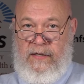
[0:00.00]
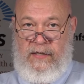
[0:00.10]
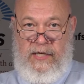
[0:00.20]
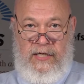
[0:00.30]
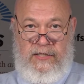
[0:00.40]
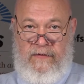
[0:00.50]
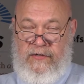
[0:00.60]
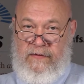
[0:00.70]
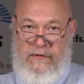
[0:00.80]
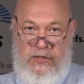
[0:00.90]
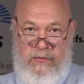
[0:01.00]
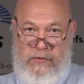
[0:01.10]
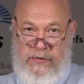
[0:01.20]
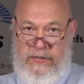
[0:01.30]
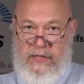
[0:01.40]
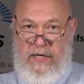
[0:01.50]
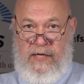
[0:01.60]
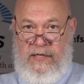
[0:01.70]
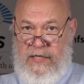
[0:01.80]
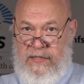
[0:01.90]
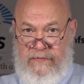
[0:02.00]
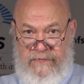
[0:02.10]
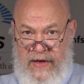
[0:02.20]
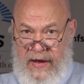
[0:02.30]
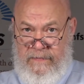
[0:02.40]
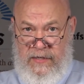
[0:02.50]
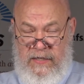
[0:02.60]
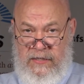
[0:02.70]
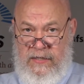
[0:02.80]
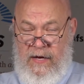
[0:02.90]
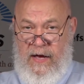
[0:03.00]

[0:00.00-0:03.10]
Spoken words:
needs of individuals, needs of families,